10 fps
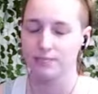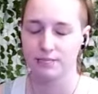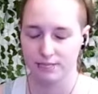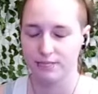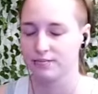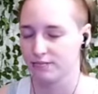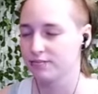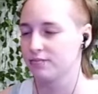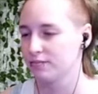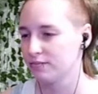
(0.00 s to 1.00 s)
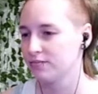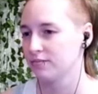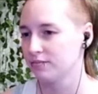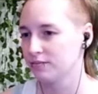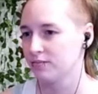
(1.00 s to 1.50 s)

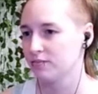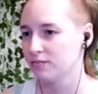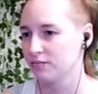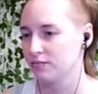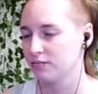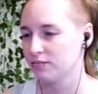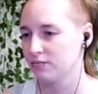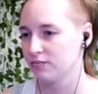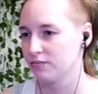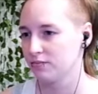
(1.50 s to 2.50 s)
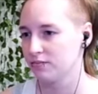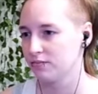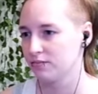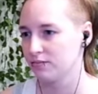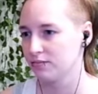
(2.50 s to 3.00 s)

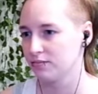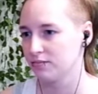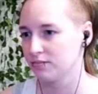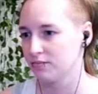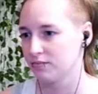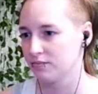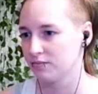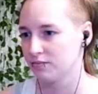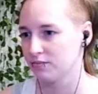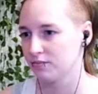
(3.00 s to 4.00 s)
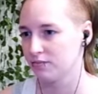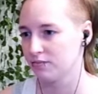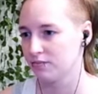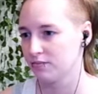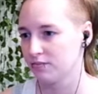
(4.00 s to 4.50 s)

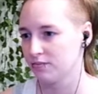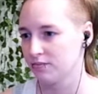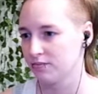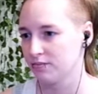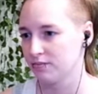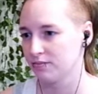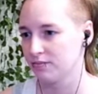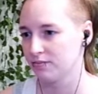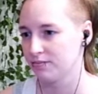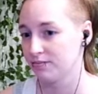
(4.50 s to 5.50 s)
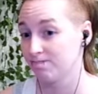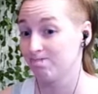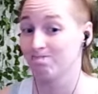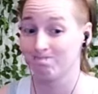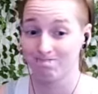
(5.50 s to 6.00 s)

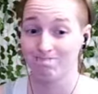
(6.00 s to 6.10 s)
No words are spoken by the person on screen.